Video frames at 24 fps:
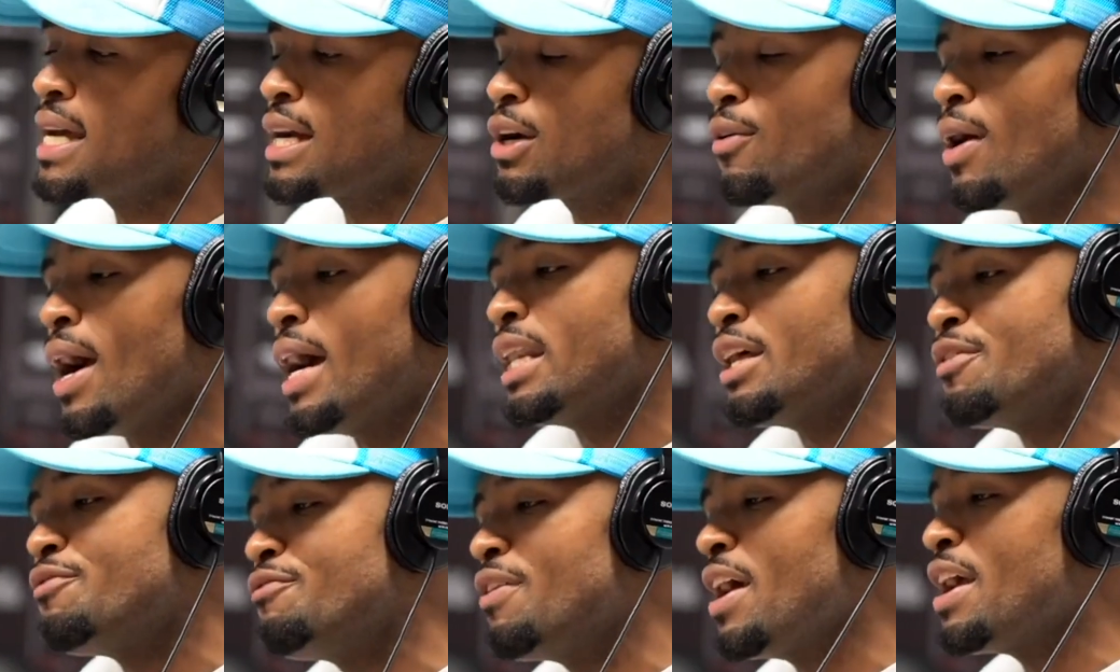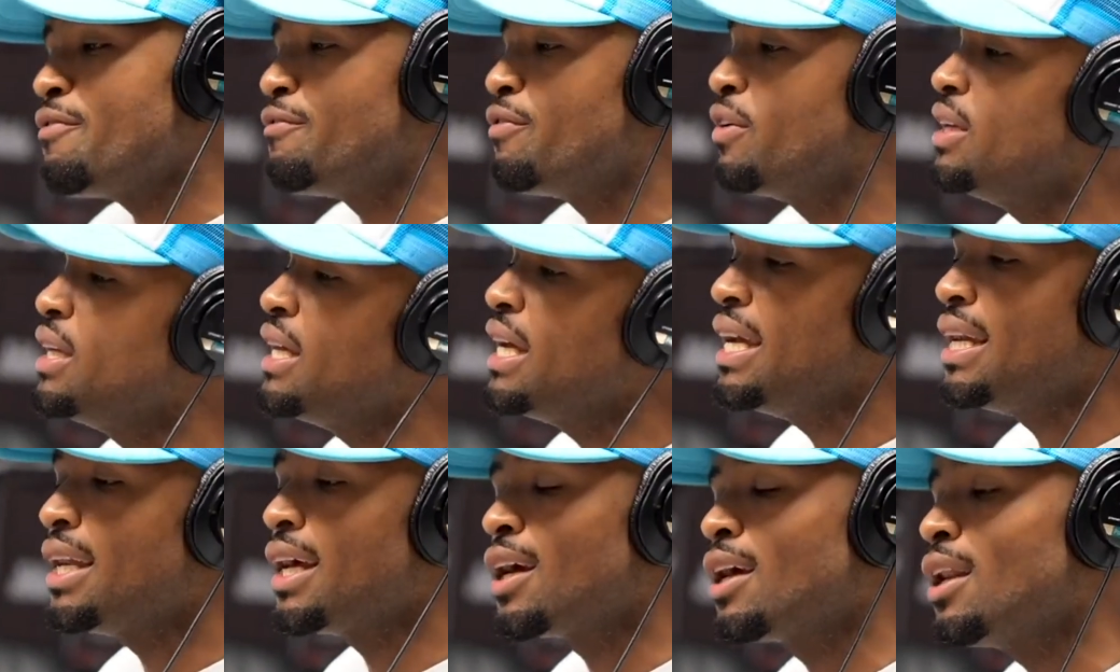I grinded
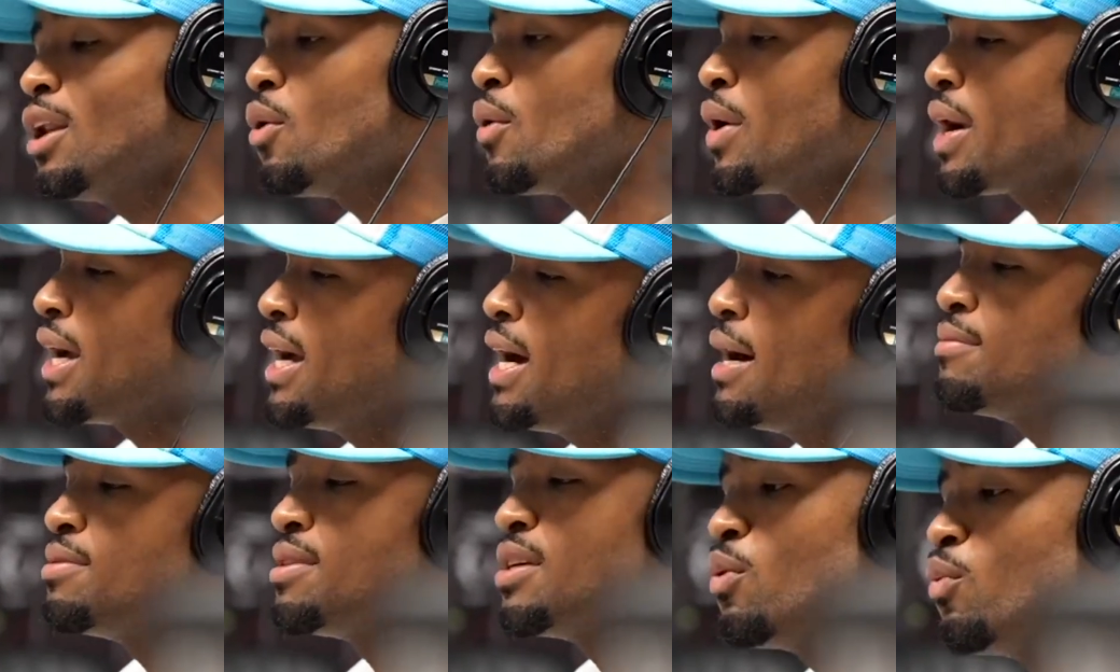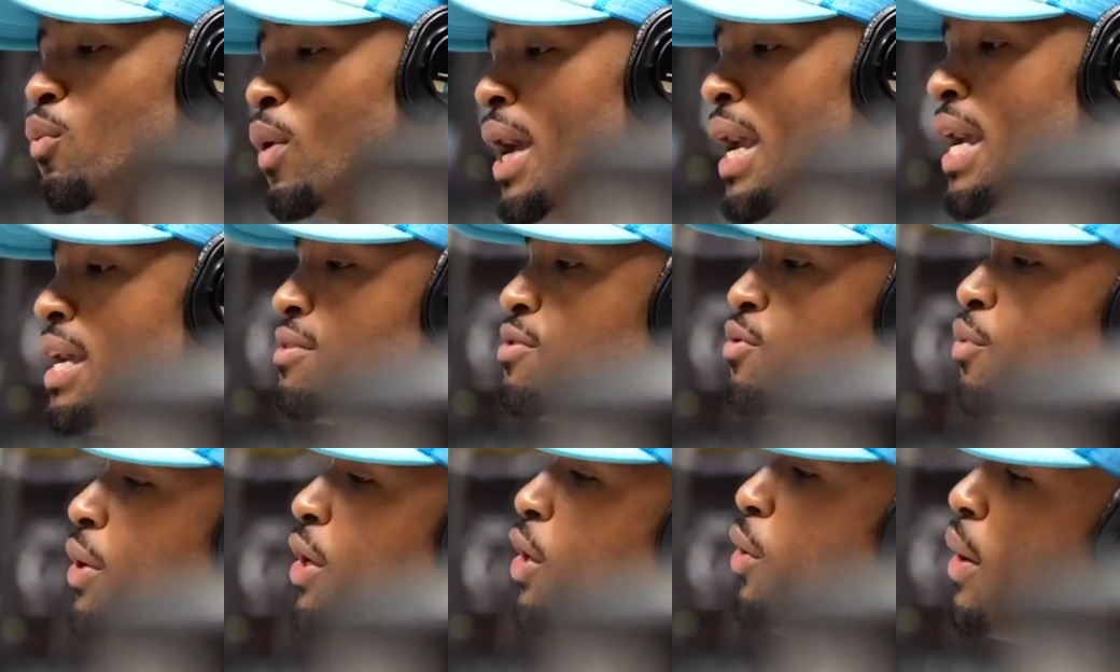faithfully. The glory comes in waves when